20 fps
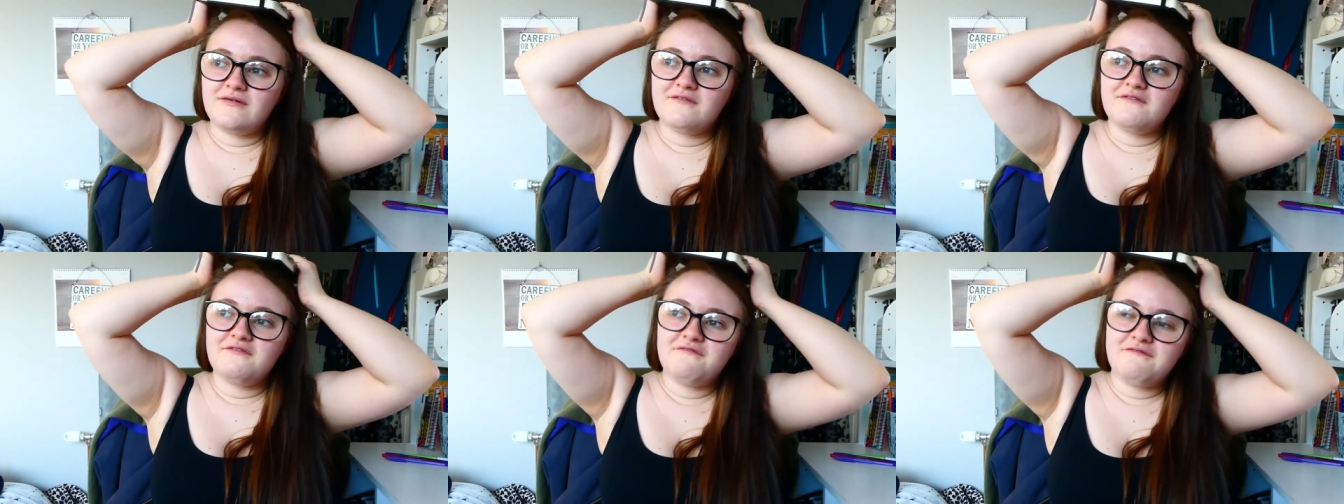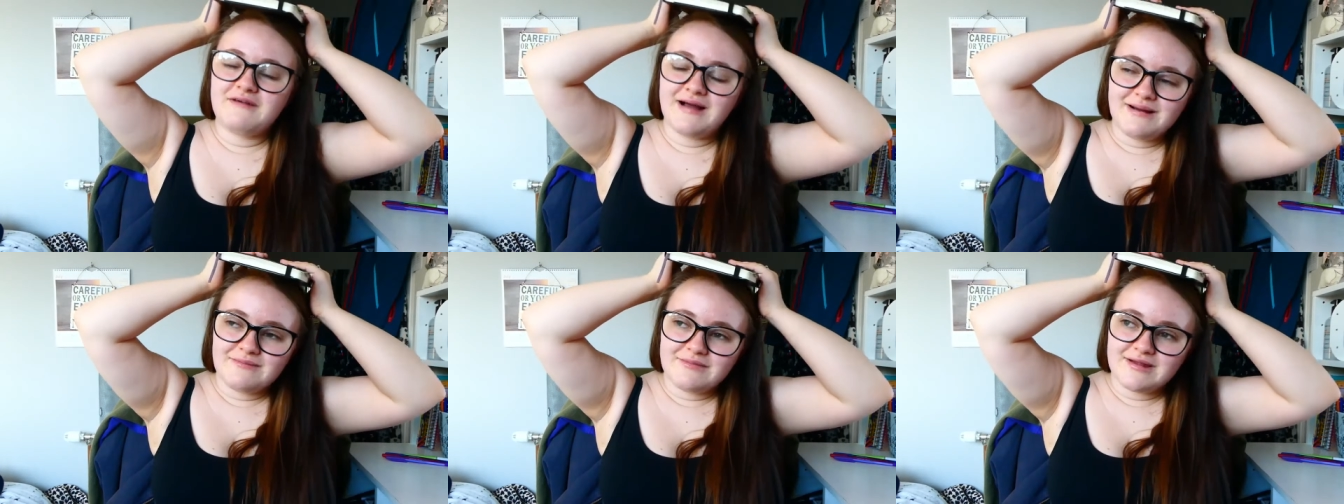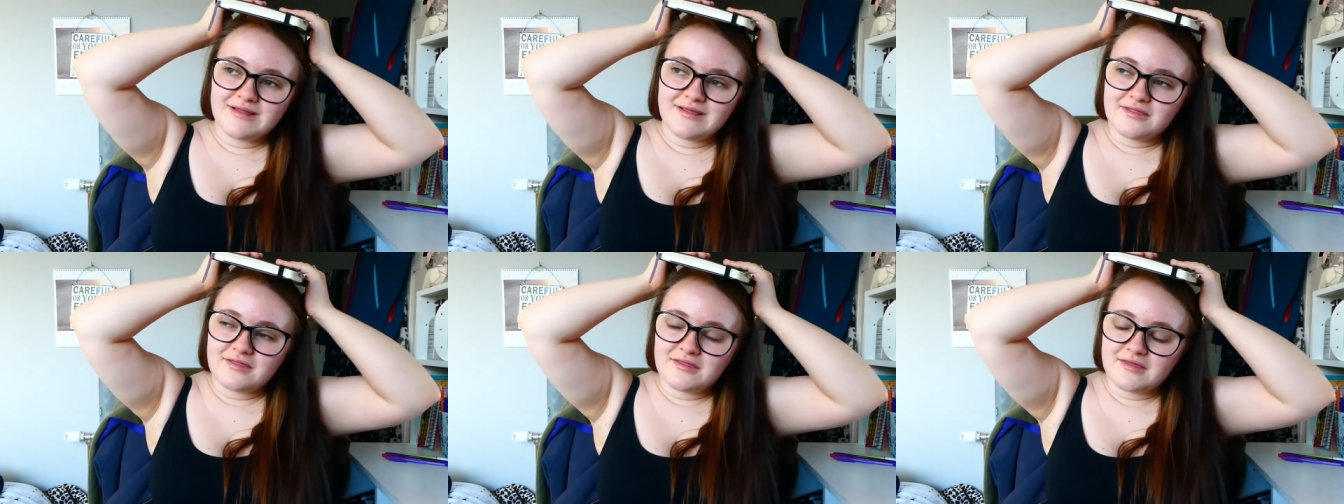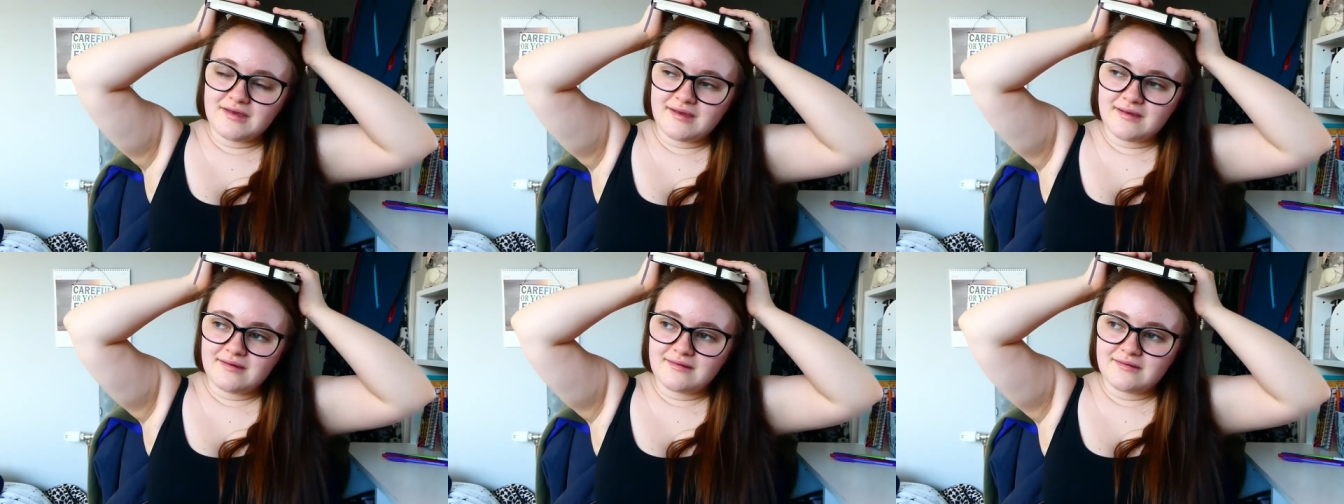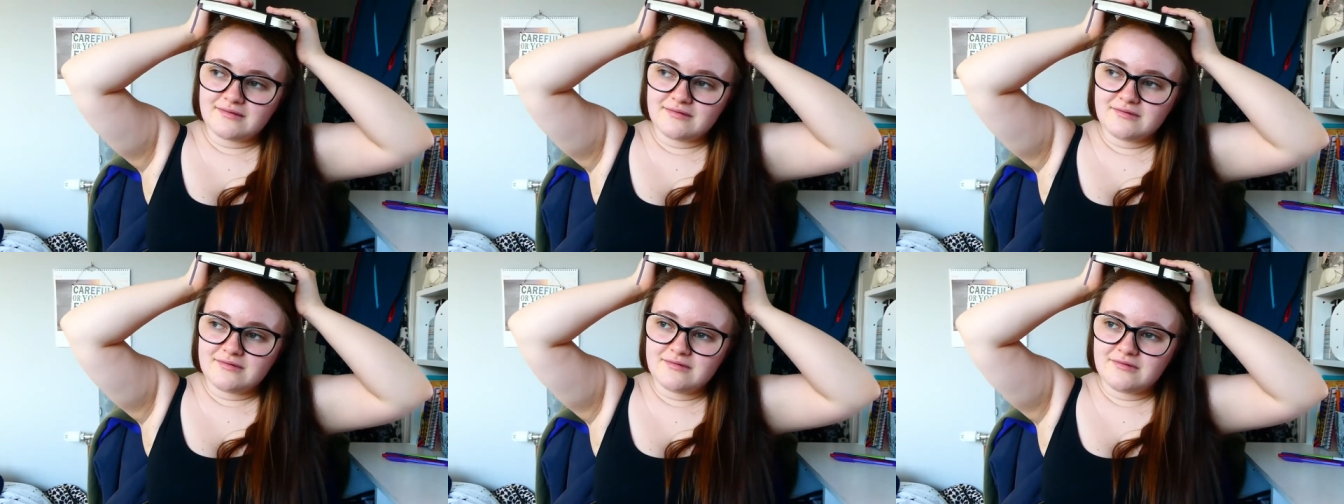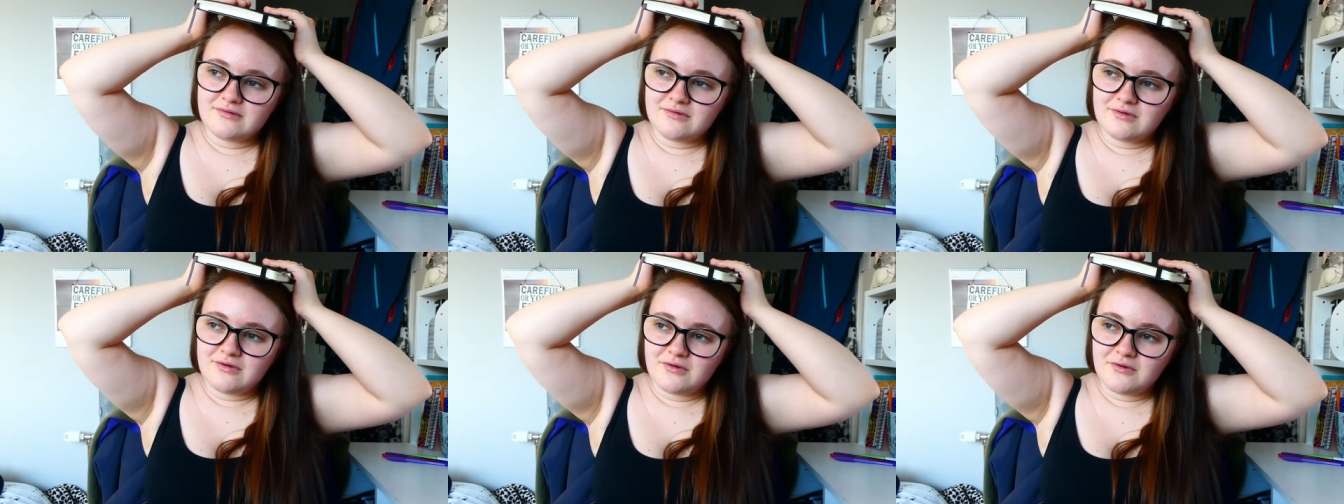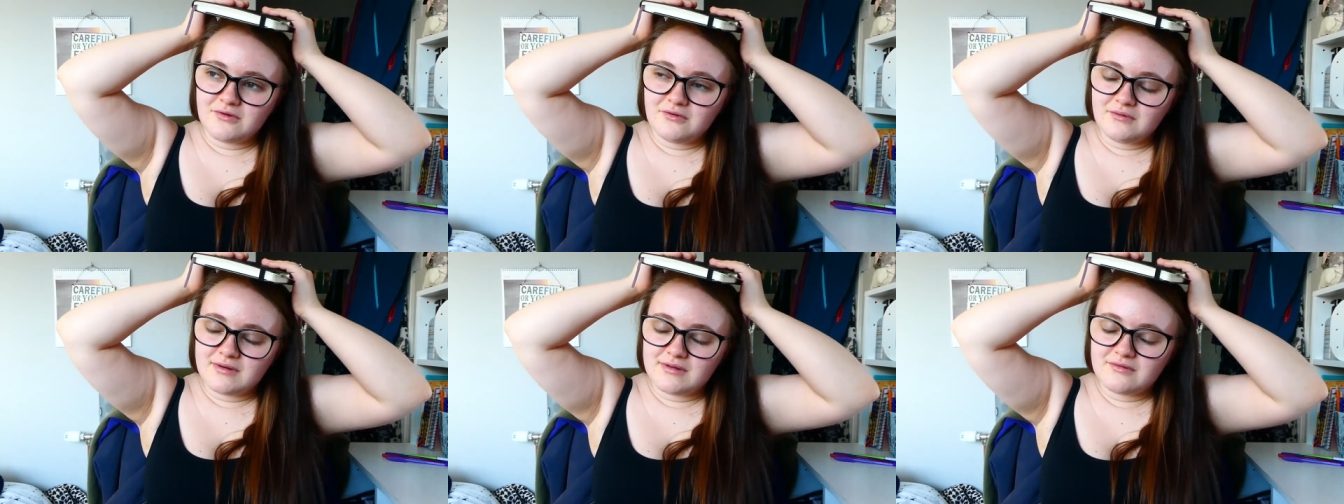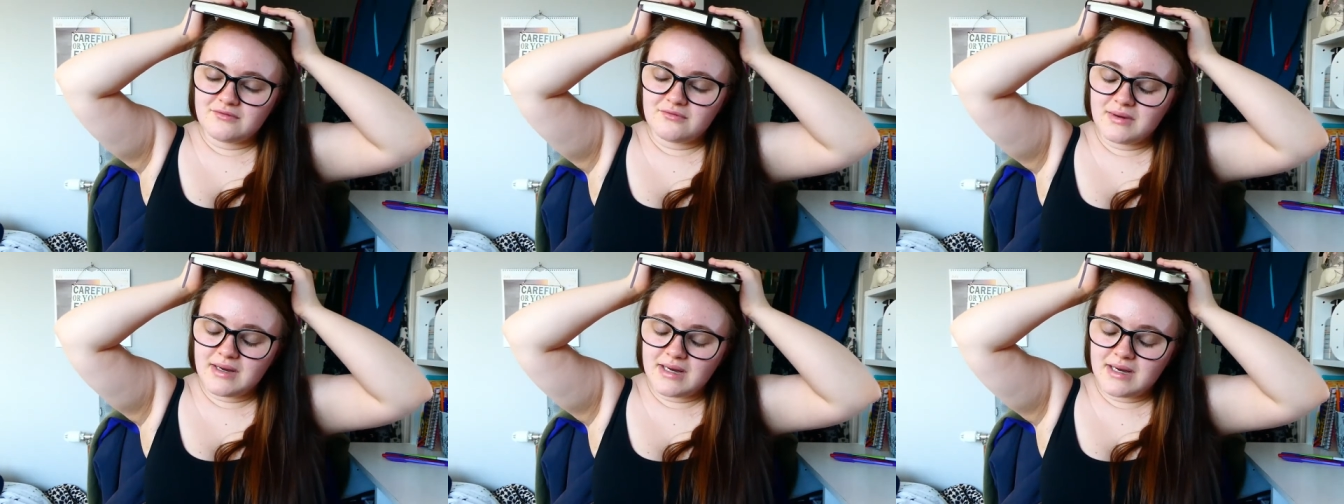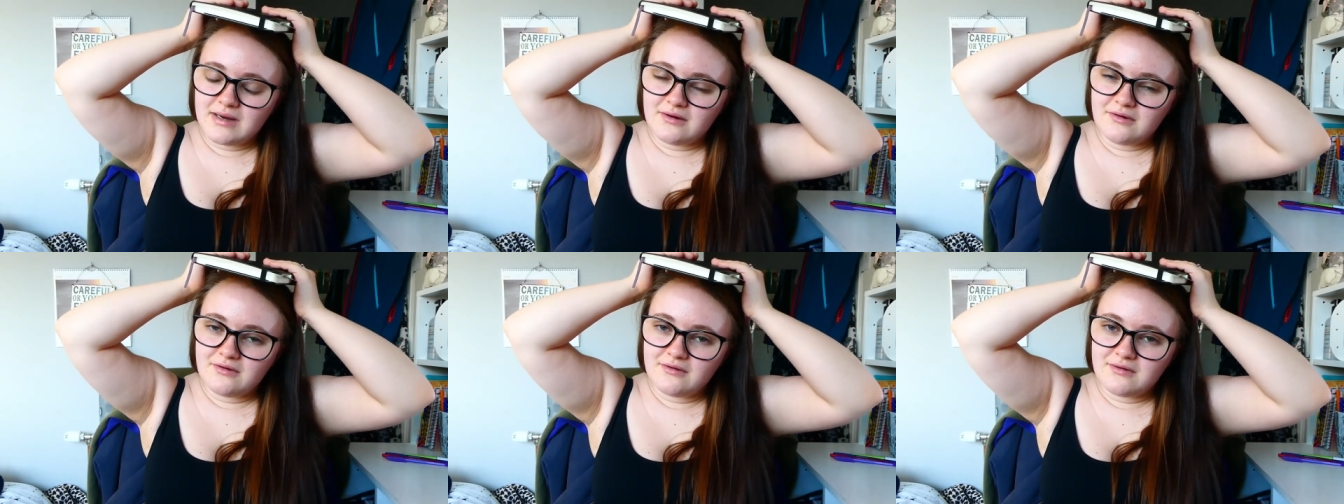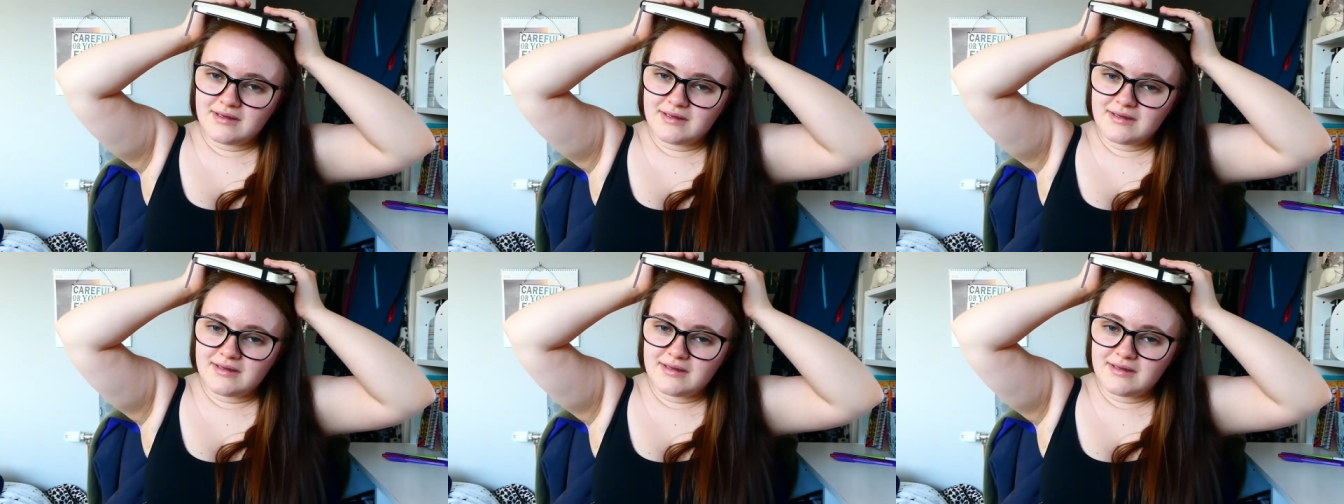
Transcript: family things to do as well.